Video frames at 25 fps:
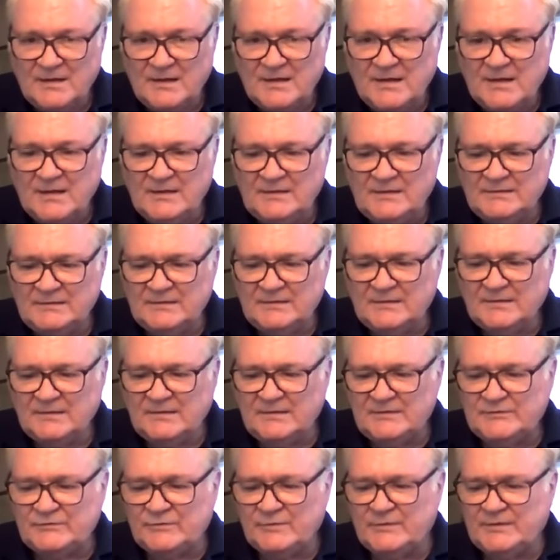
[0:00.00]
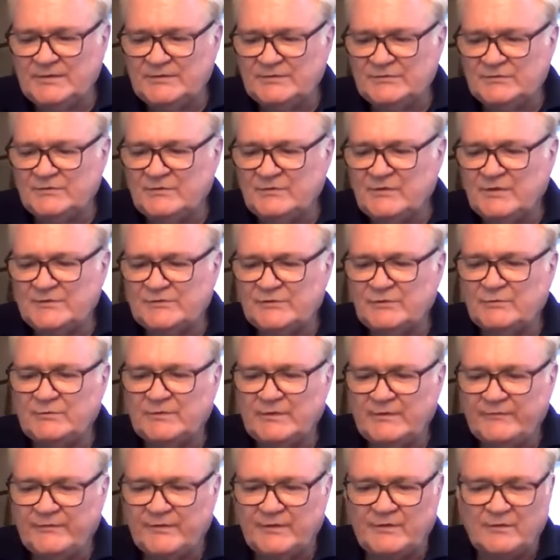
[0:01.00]
And this one is not so
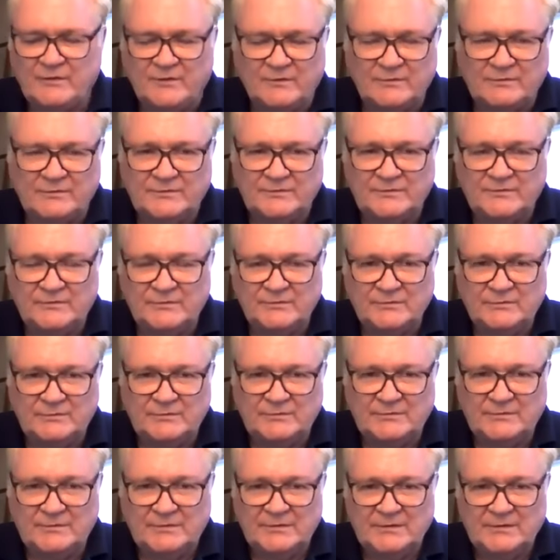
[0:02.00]
difficult to